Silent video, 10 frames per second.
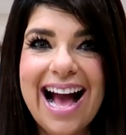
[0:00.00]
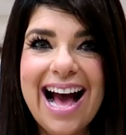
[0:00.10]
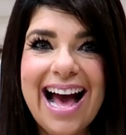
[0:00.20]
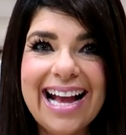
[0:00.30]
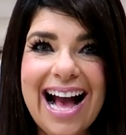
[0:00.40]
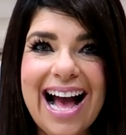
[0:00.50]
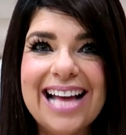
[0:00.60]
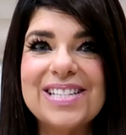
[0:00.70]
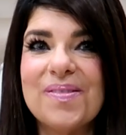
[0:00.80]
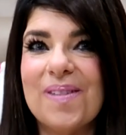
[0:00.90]

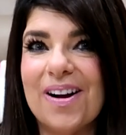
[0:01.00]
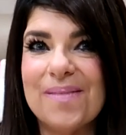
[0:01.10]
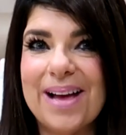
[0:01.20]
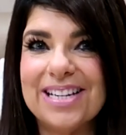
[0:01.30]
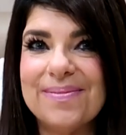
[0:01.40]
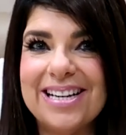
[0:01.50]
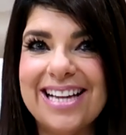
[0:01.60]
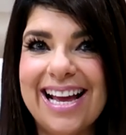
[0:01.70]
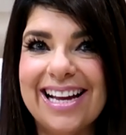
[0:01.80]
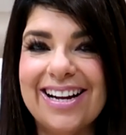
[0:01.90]
guys, welcome back to my
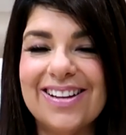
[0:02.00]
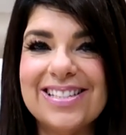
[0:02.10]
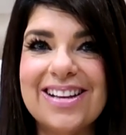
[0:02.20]
channel.